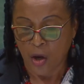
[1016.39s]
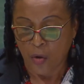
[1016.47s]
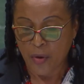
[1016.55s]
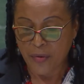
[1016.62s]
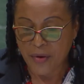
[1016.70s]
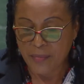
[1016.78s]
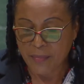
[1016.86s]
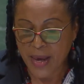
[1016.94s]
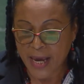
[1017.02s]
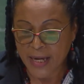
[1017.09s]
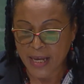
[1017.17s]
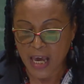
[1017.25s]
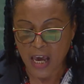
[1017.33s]
We
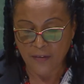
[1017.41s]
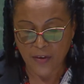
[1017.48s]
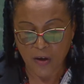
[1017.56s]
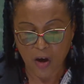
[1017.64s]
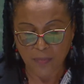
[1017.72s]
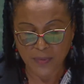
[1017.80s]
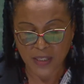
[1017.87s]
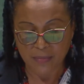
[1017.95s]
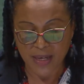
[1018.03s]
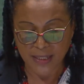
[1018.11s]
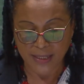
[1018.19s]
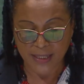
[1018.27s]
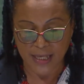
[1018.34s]
remain ever
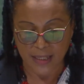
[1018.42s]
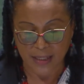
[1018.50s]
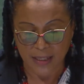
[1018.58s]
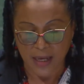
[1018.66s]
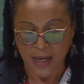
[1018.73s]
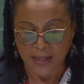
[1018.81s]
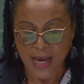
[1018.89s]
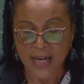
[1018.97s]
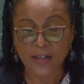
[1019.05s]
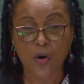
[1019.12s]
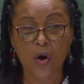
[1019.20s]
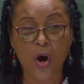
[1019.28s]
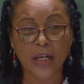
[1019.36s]
optimistic
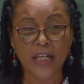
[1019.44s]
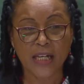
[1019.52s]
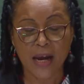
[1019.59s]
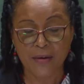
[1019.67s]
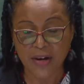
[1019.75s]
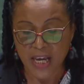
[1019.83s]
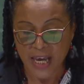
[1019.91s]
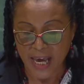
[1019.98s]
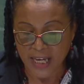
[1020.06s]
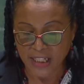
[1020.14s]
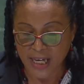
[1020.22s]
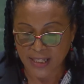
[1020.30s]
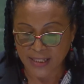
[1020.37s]
that ordinary
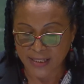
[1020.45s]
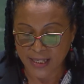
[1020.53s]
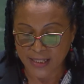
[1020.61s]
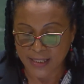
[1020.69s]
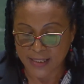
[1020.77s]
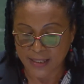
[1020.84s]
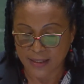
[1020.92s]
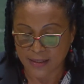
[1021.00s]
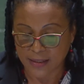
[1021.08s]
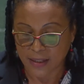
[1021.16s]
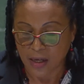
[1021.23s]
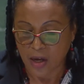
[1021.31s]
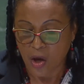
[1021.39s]
Haitian
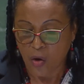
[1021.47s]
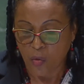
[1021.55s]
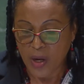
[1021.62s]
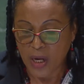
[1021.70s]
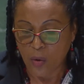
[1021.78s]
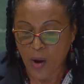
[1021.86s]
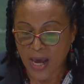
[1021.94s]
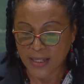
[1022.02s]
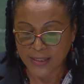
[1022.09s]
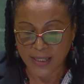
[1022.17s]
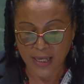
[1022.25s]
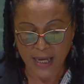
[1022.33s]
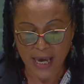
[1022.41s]
citizens will
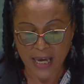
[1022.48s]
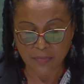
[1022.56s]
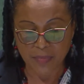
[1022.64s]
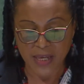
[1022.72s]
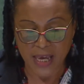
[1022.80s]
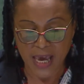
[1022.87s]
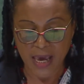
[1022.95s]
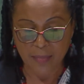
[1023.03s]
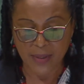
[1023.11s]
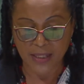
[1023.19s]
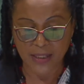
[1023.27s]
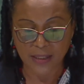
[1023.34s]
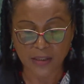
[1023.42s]
once again be
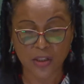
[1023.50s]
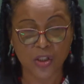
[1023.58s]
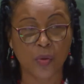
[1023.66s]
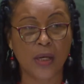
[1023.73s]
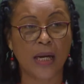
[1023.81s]
able to